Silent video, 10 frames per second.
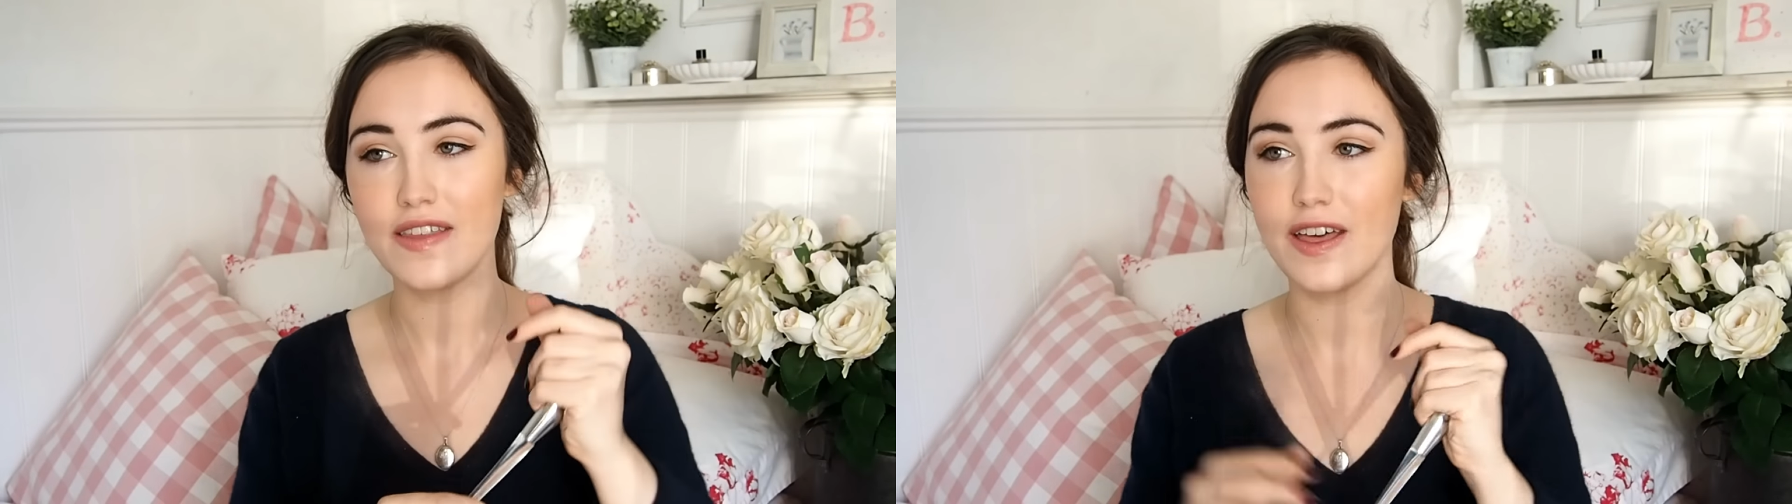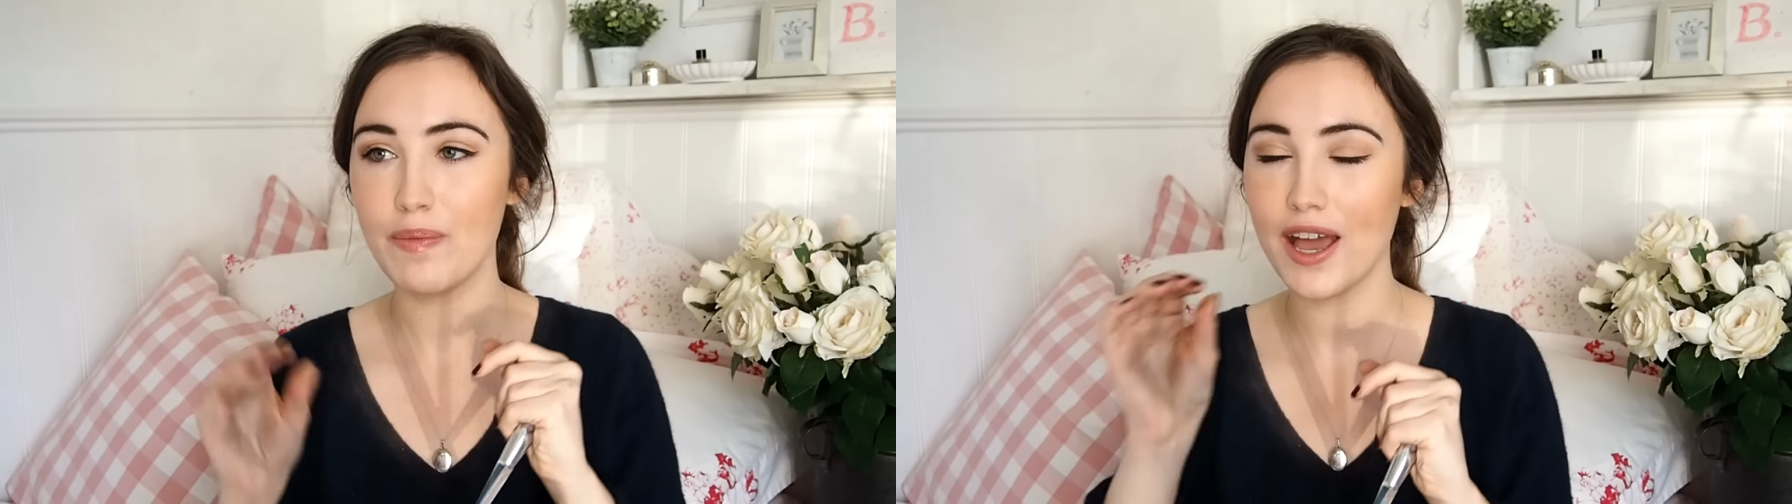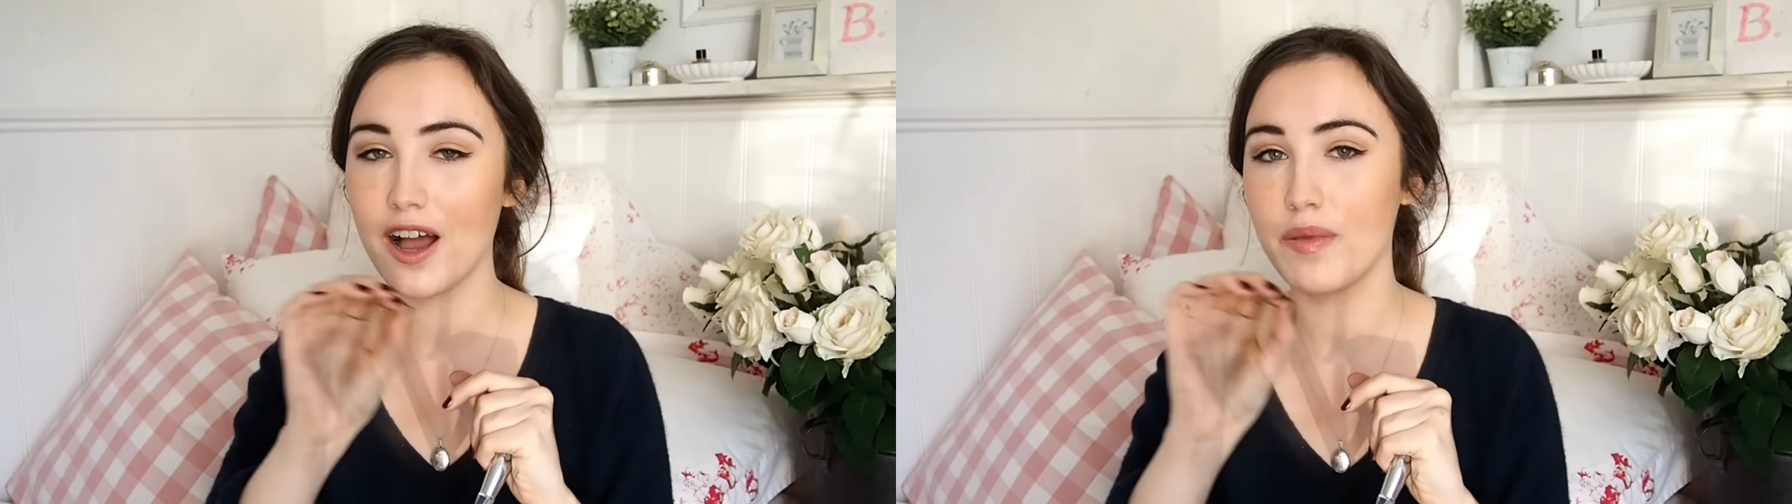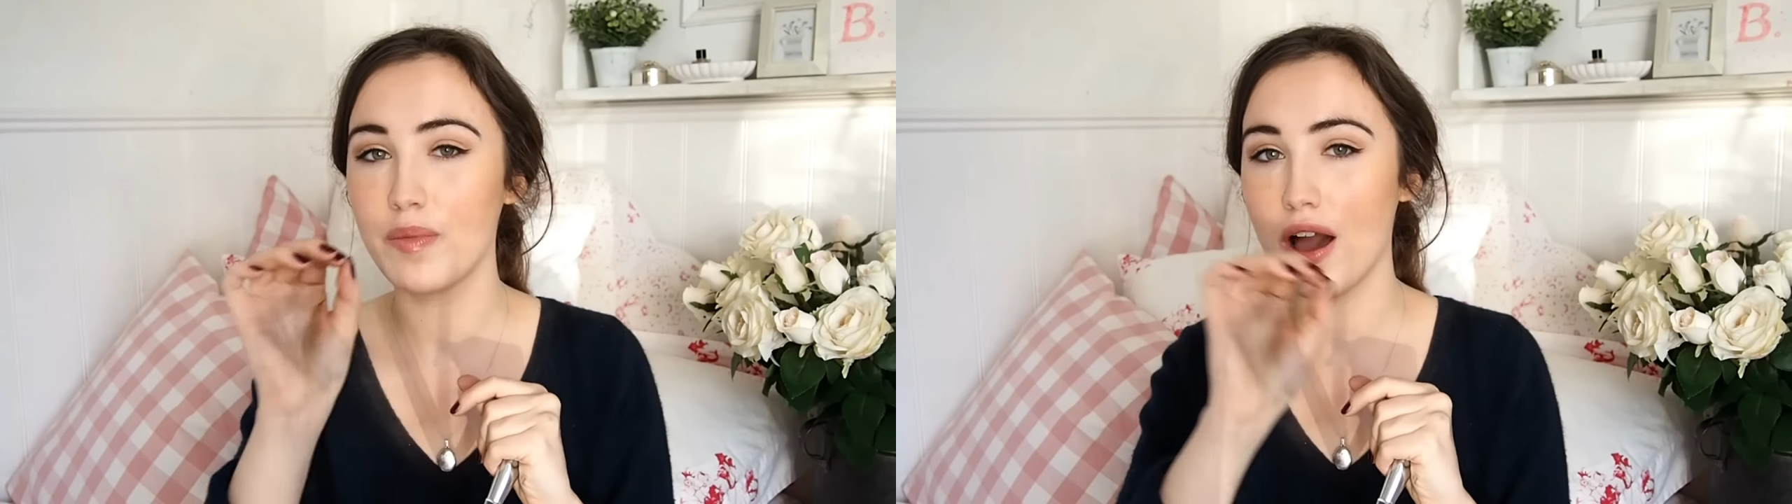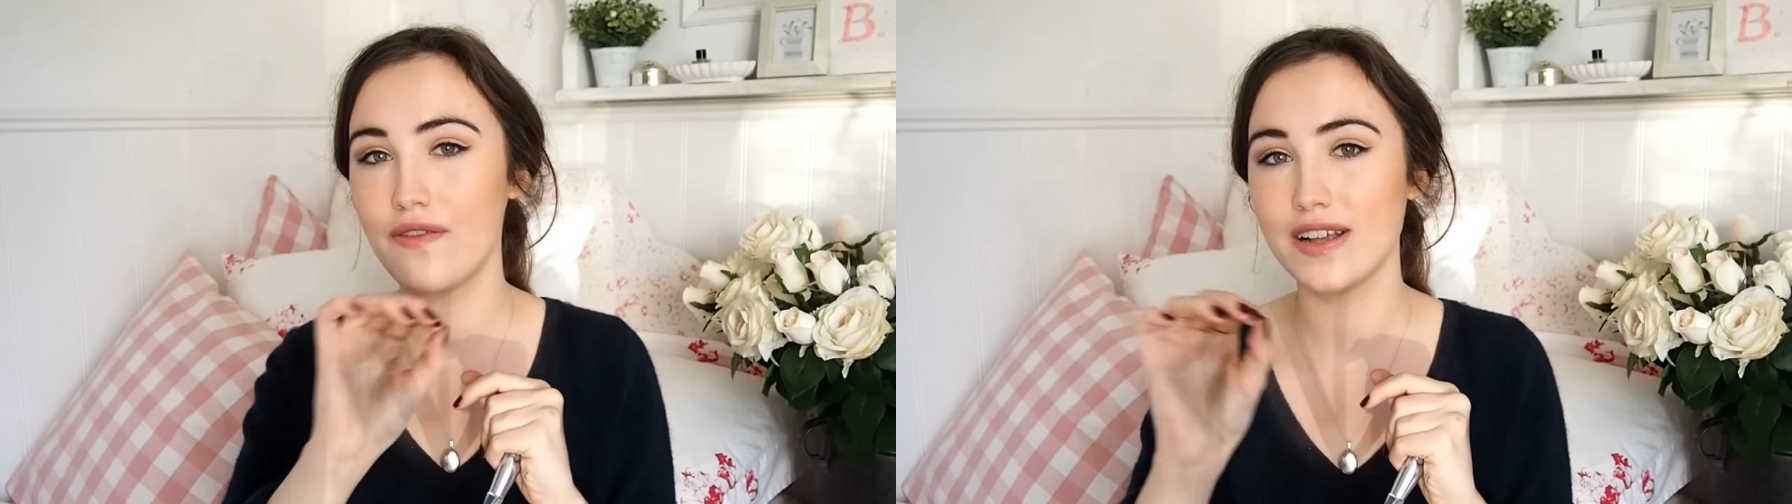they pick up the
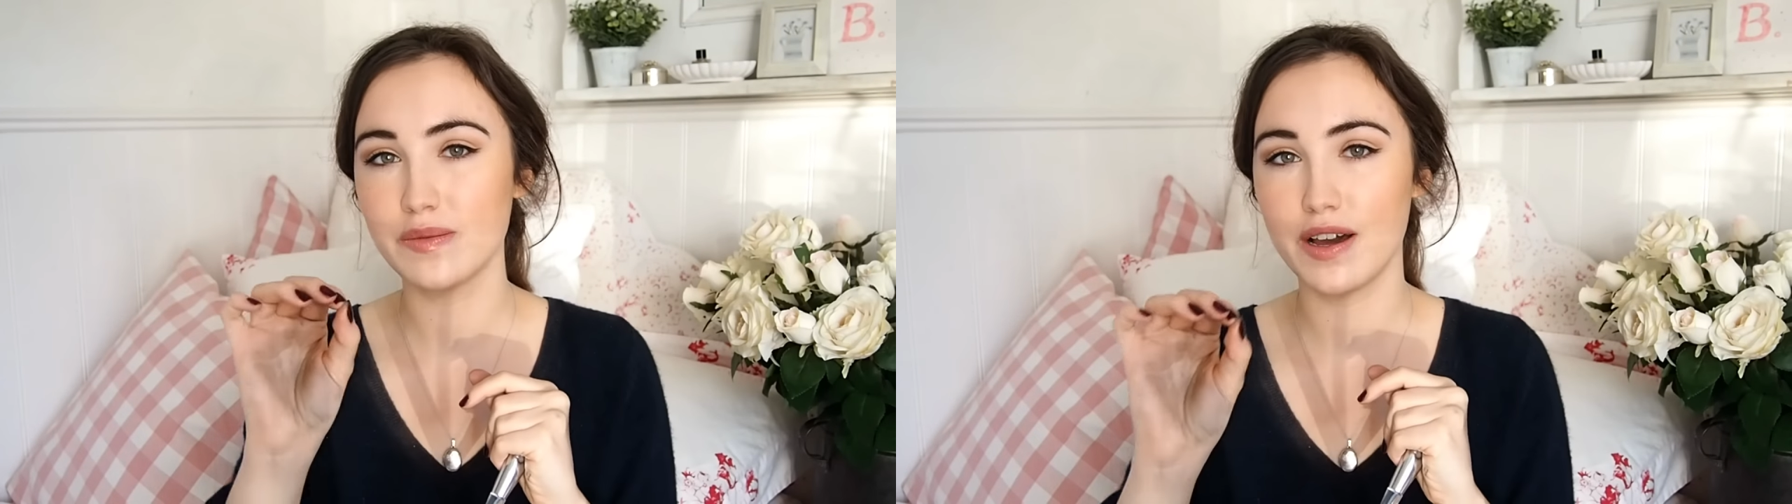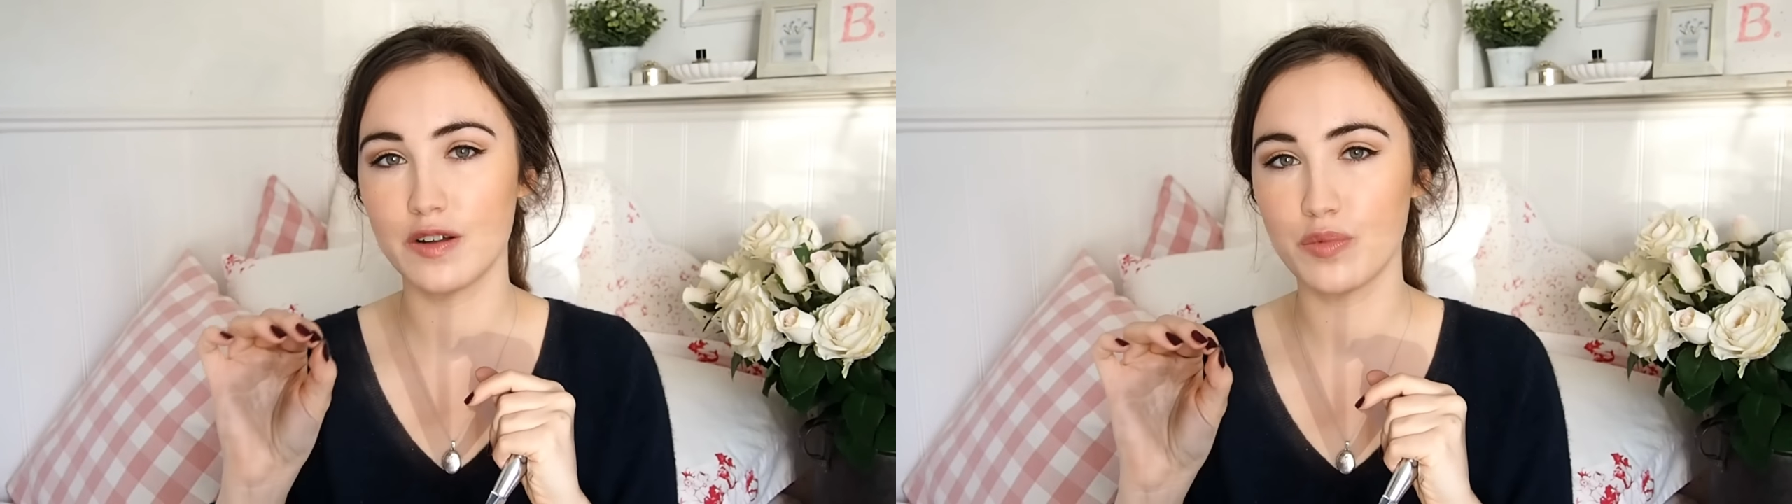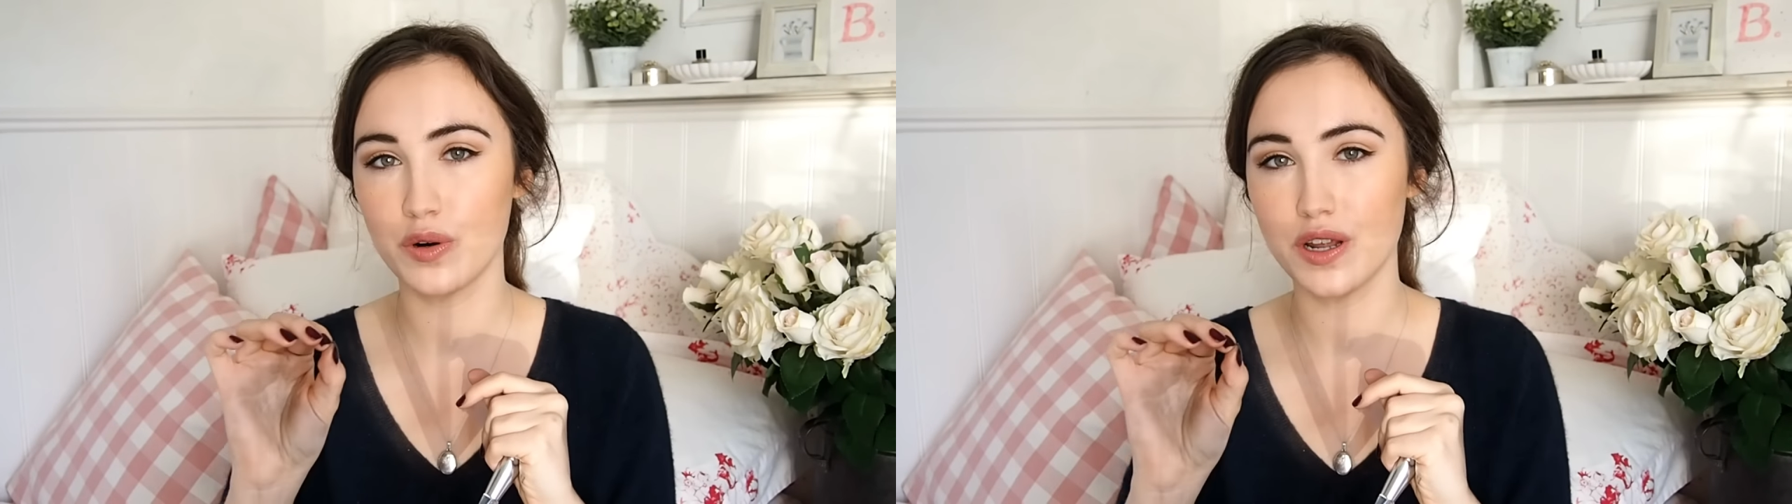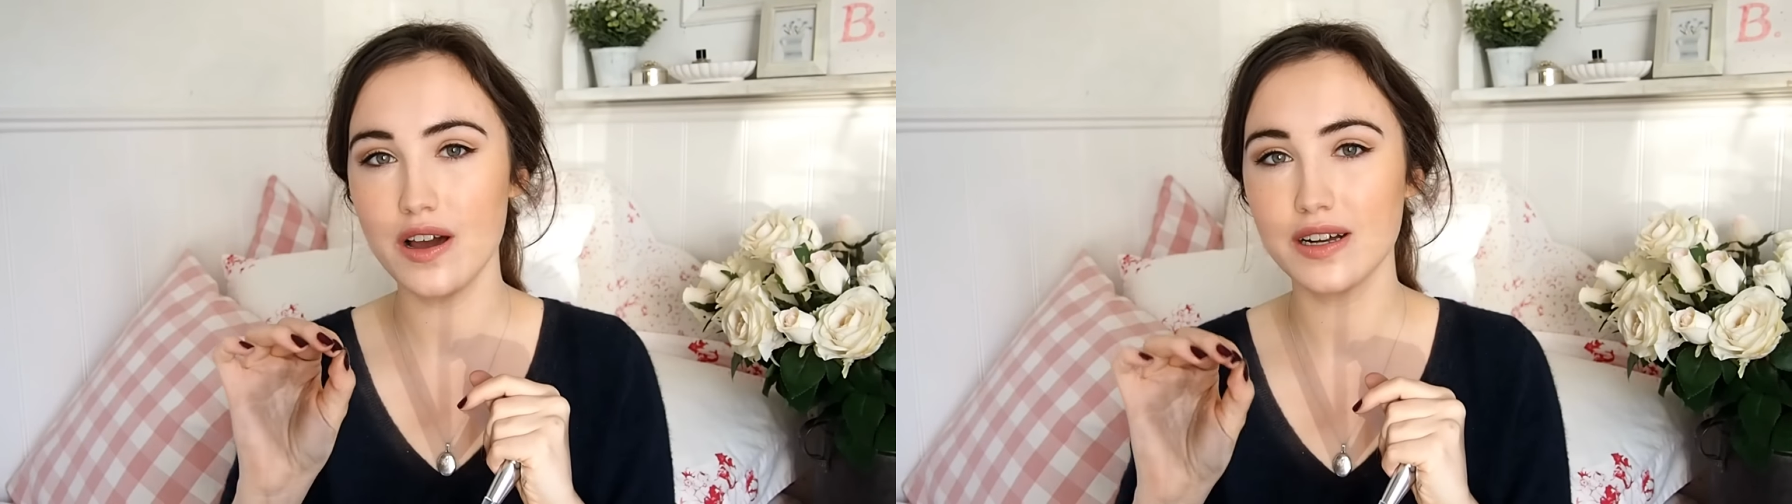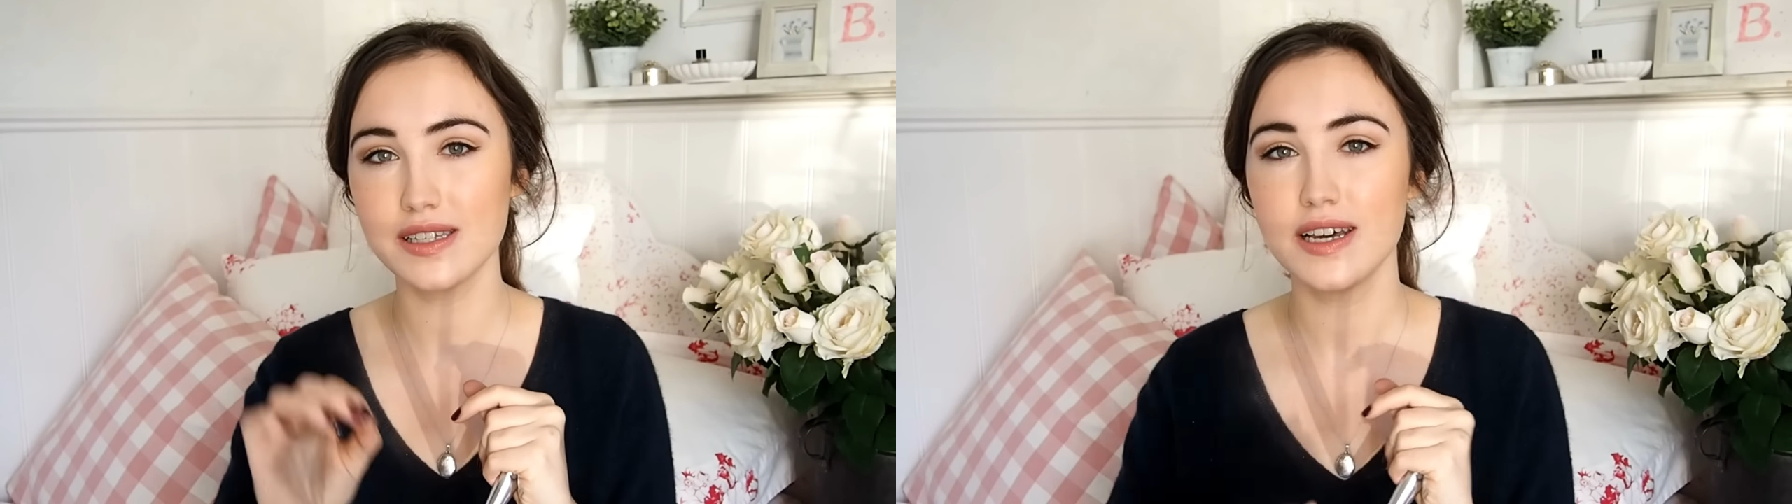perfect amount of
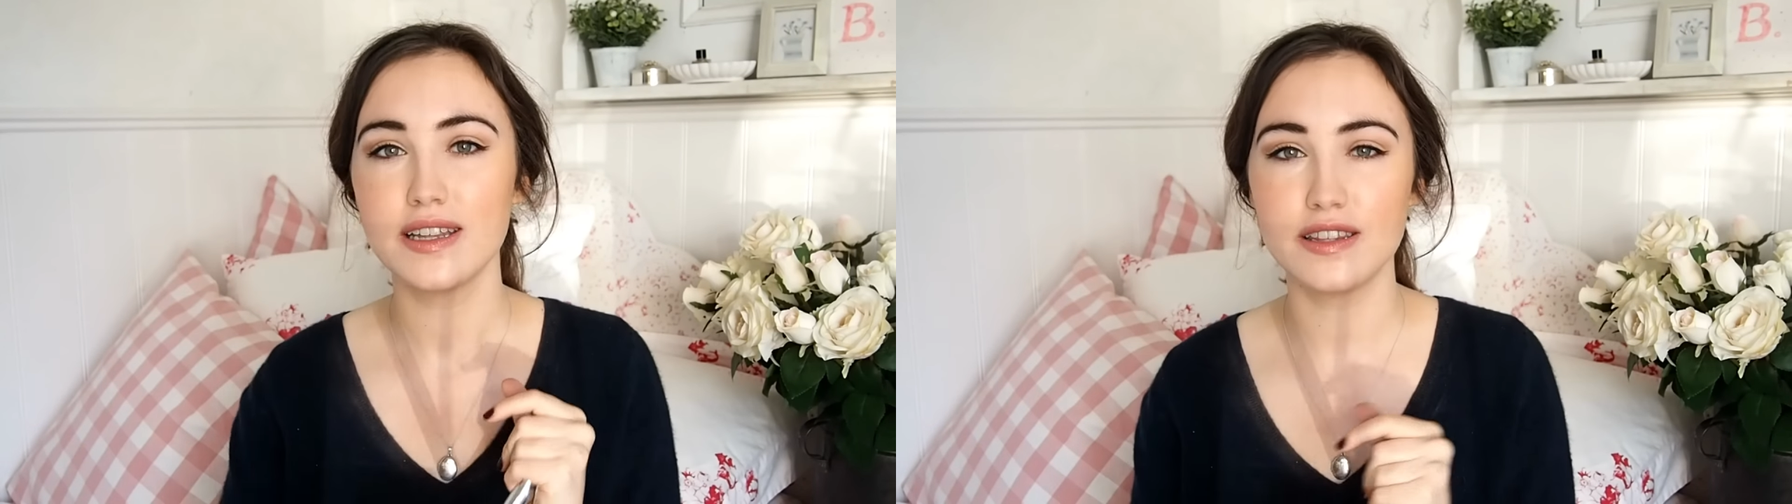product,